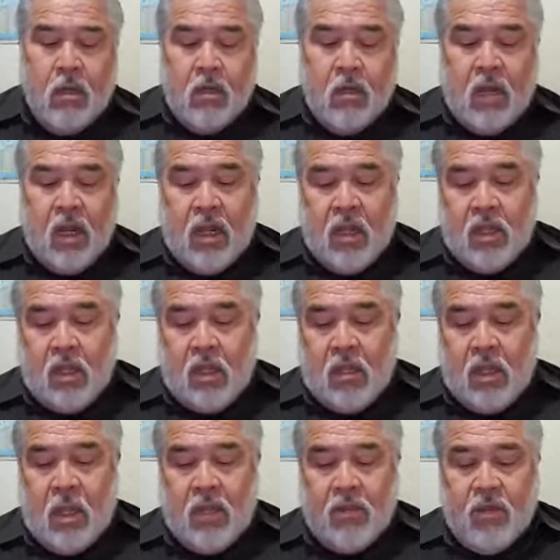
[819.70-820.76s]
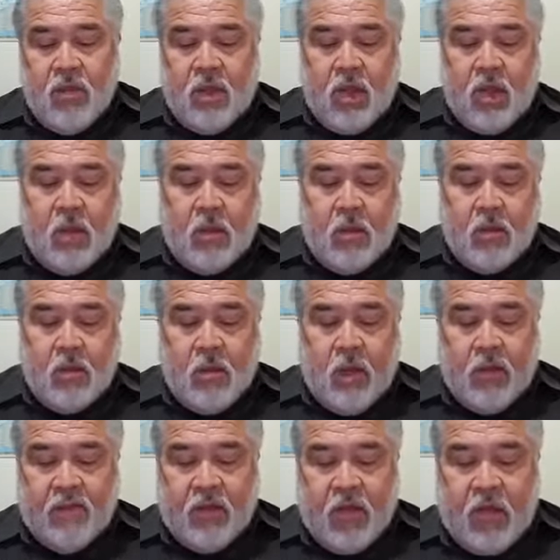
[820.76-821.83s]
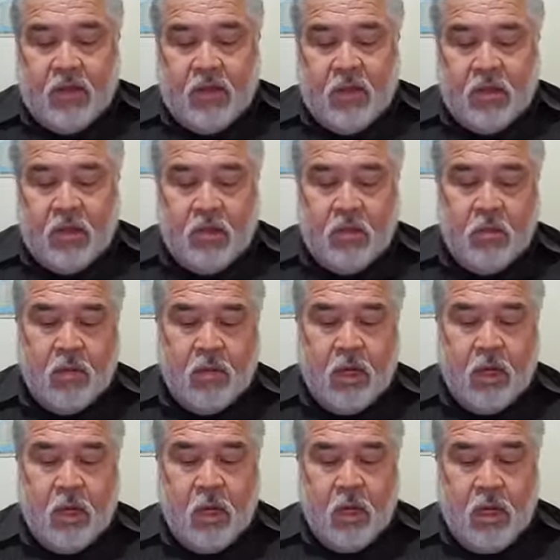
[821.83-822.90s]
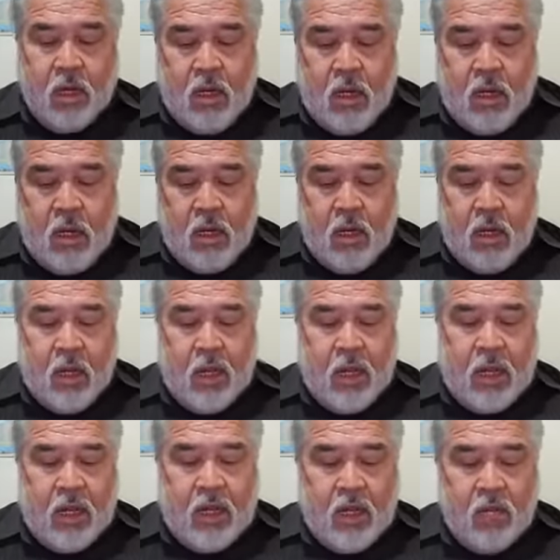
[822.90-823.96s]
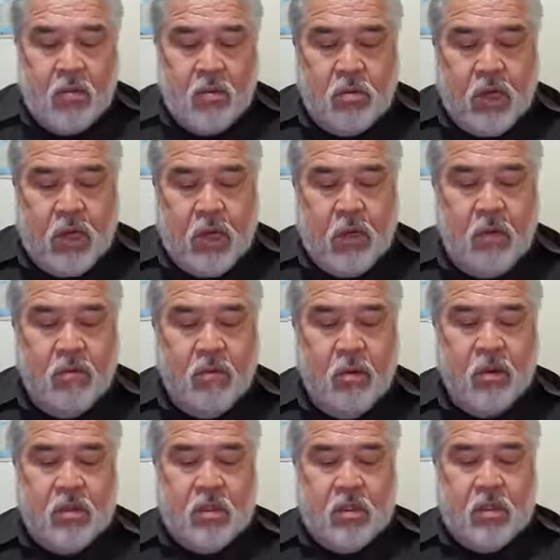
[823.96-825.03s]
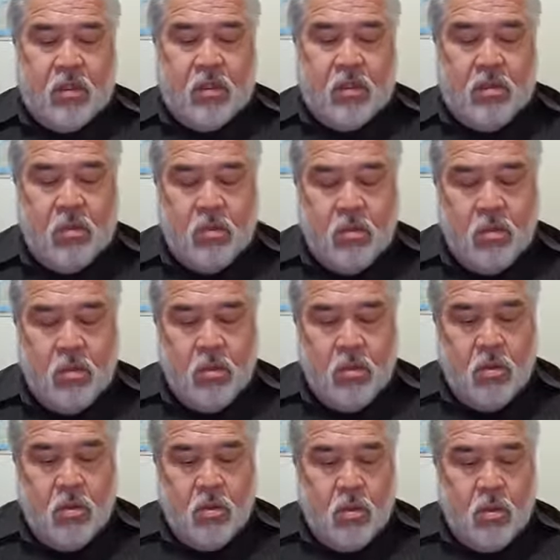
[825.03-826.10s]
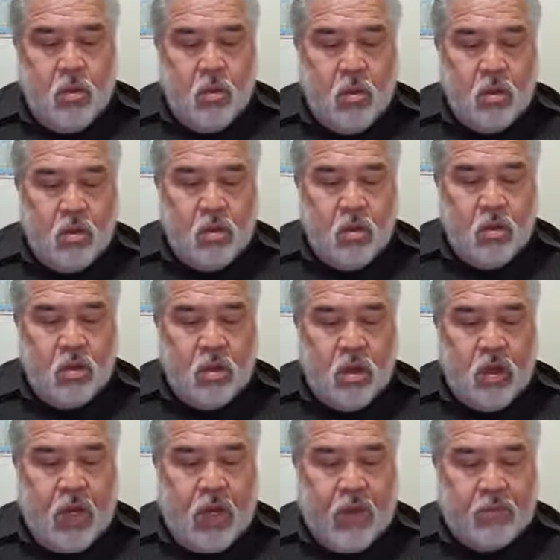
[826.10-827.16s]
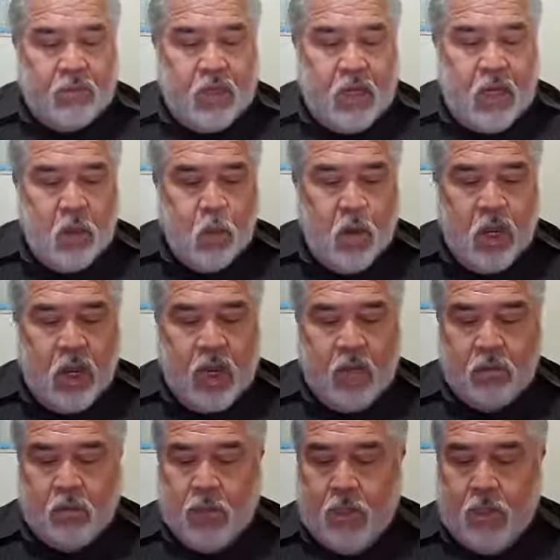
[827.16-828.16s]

Then then the kingdom of heaven shall be likened to ten virgins, who took their lamps and went out